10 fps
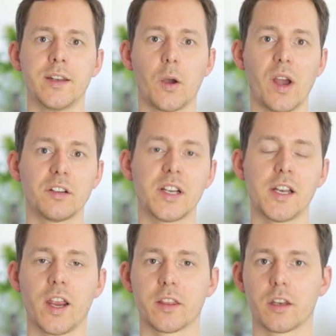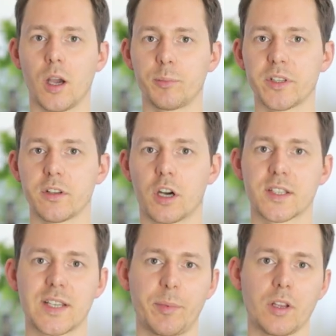Now, I really like that companies are
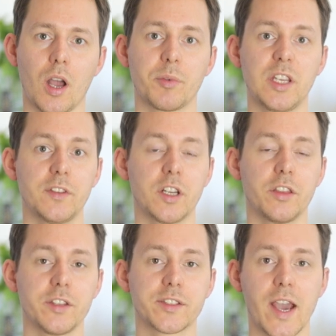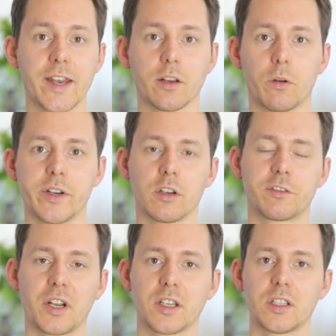stepping up even in these categories
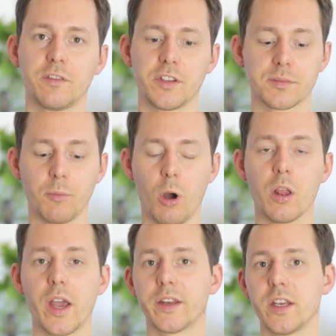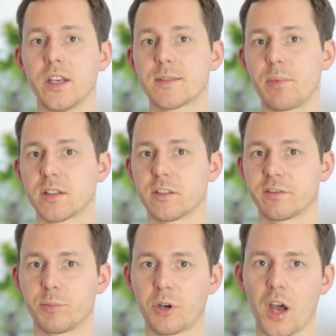of relatively small and
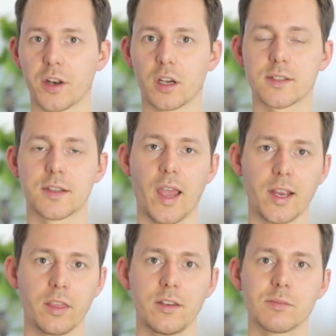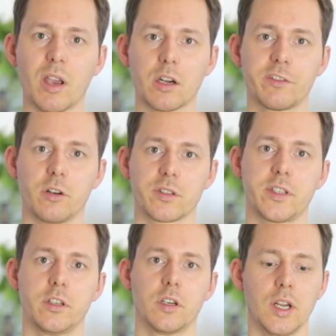inexpensive products like these microphones
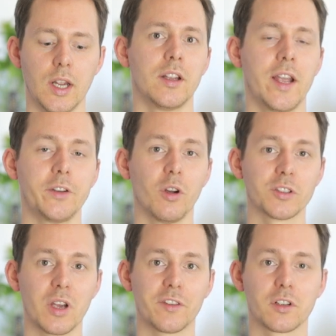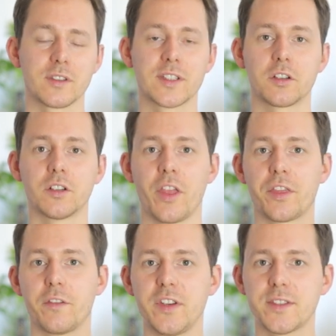here. And you also have to consider
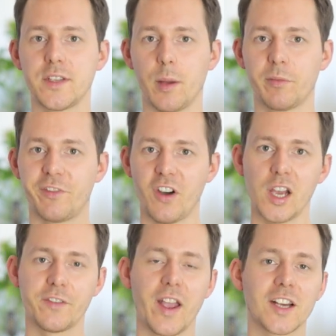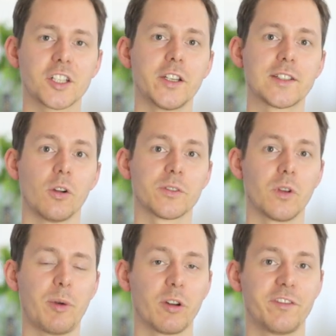that the VCM5 actually is also
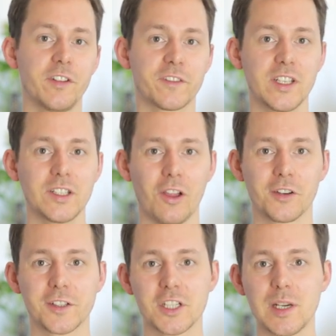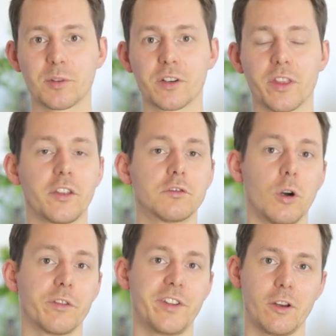about $15 cheaper than the
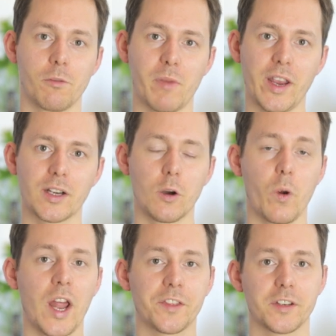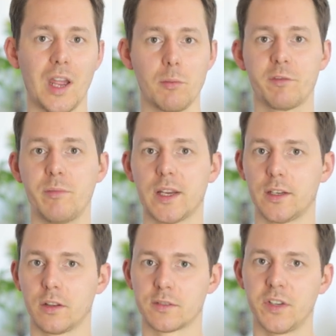Rode VideoMicro at the time of
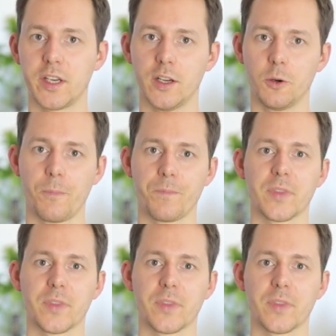making this video.